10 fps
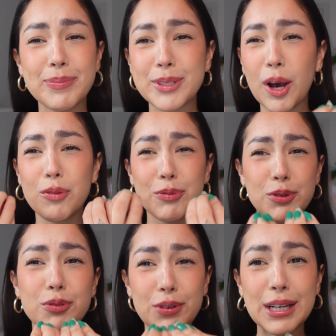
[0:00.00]
a
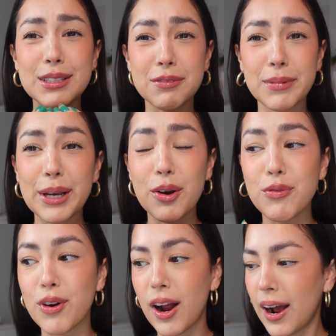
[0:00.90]
full face of makeup
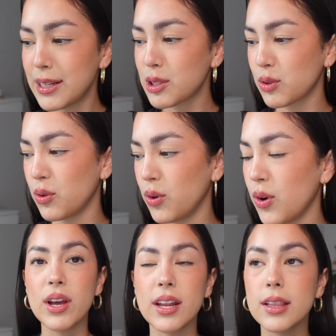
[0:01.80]
for high school
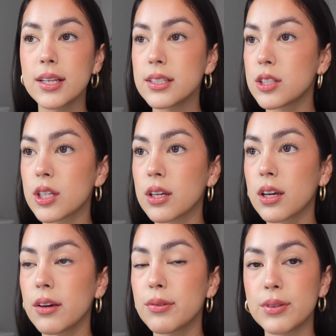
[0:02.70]
when this
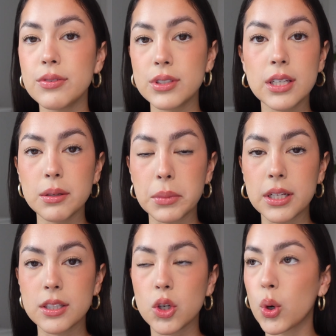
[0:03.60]
took 15
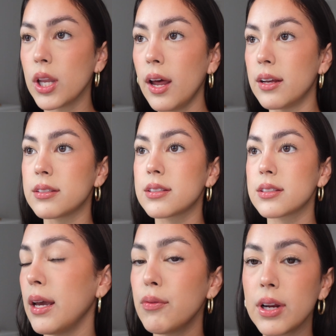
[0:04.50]
minutes or less.
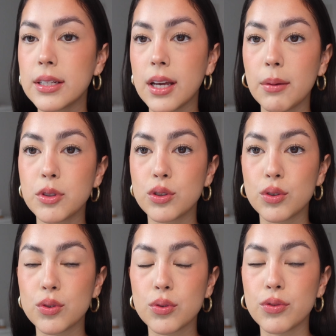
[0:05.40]
I even had time to
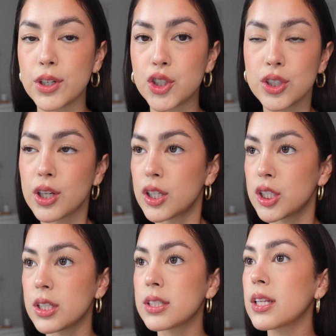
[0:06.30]
do finishing
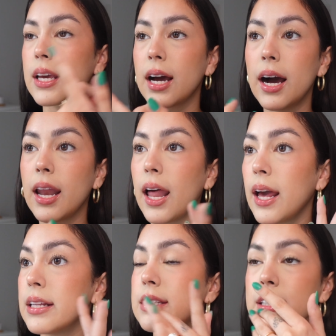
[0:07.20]
touches like
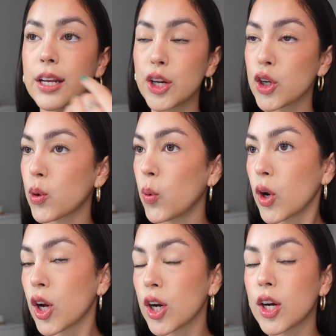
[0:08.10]
highlights and inner
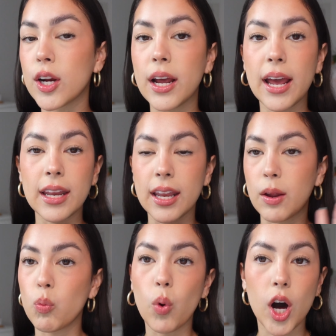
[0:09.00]
corner and
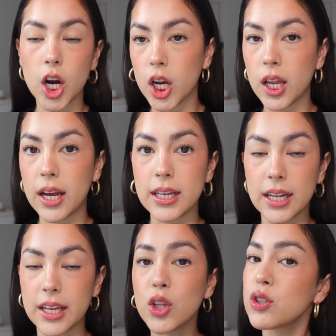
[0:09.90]
waterline.
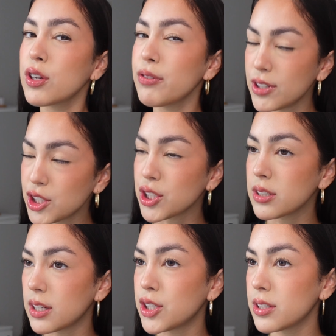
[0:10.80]
Like, those are finishing
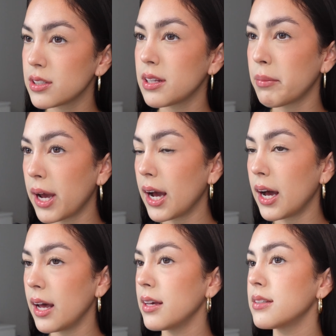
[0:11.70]
touches in my
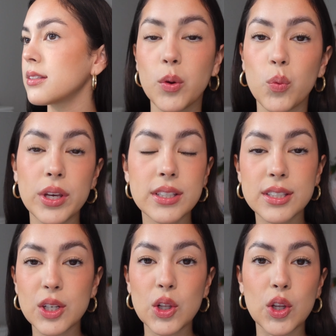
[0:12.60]
eyes. We
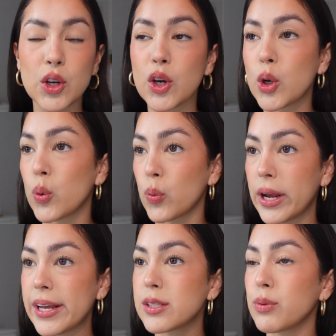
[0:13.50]
still look
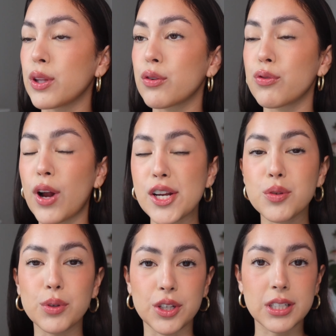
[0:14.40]
great. We look fresh, we look